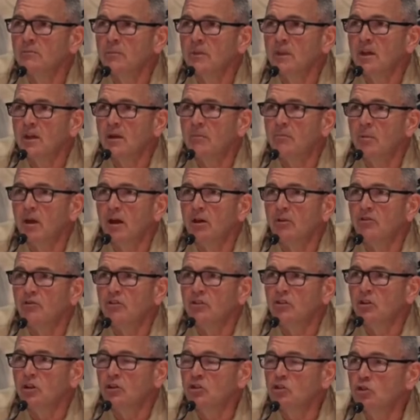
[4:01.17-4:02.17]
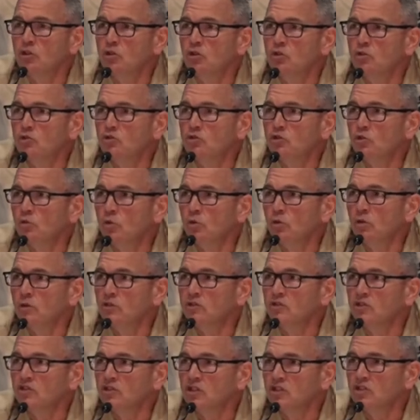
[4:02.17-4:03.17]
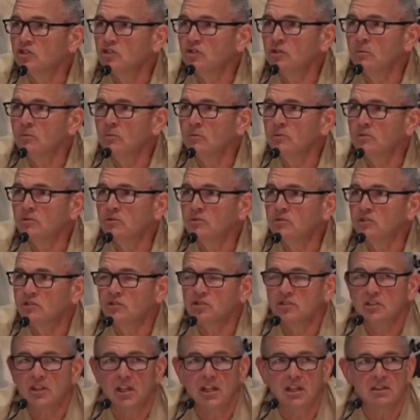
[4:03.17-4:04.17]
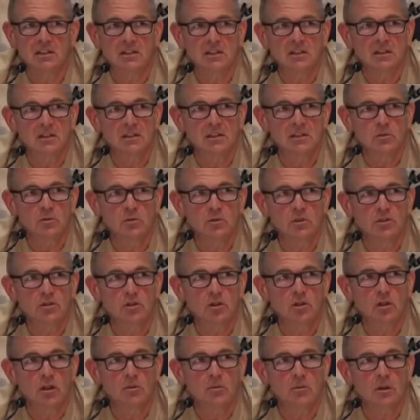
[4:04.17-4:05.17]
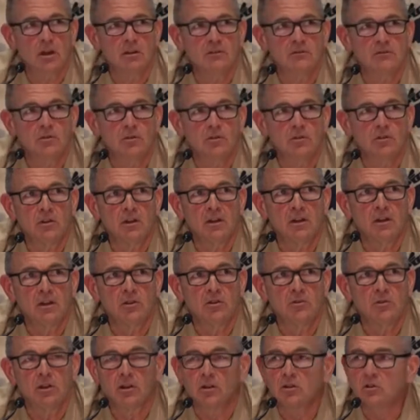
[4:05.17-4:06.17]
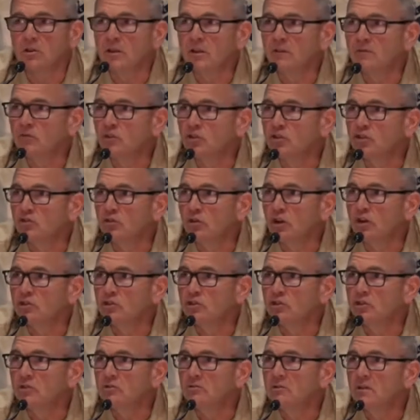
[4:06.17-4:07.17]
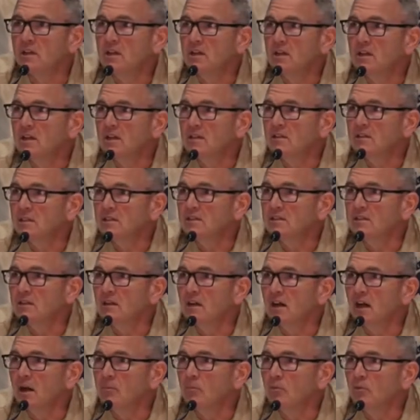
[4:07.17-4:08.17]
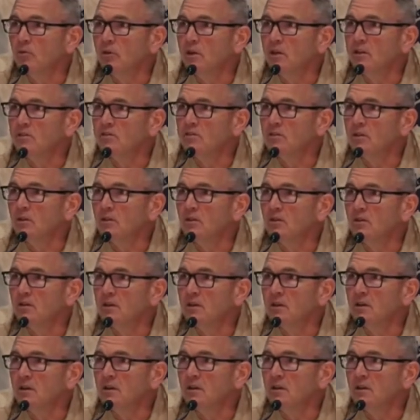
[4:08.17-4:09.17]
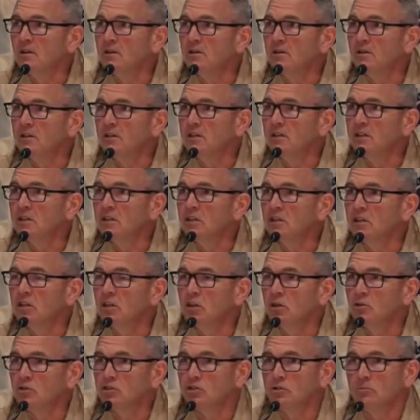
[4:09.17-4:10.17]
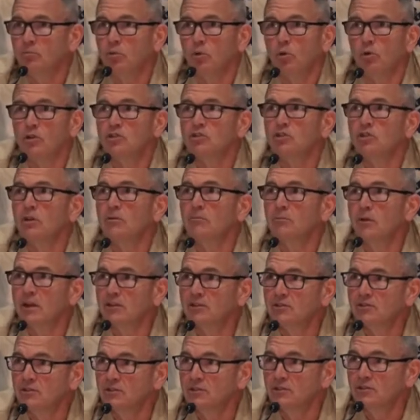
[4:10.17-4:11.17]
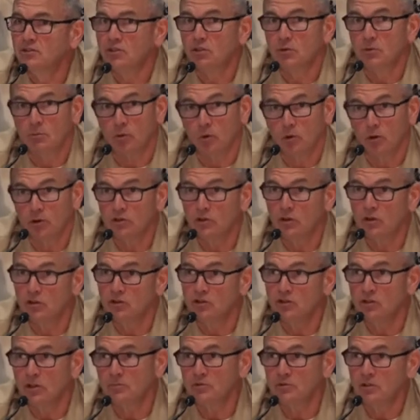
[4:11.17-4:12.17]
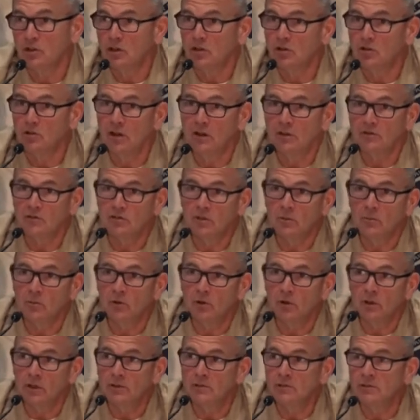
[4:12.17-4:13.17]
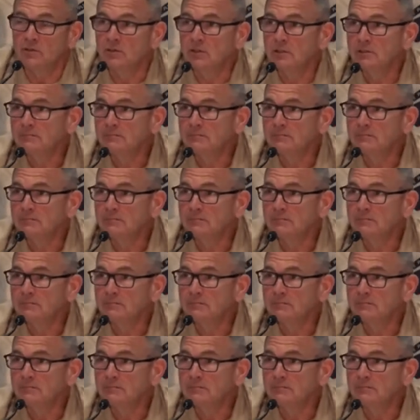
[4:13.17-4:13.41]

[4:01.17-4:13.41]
about the unusual systems, the SCADA that you talk about for critical infrastructure that operates our, supports our bases, supports our ships, aircraft, submarines,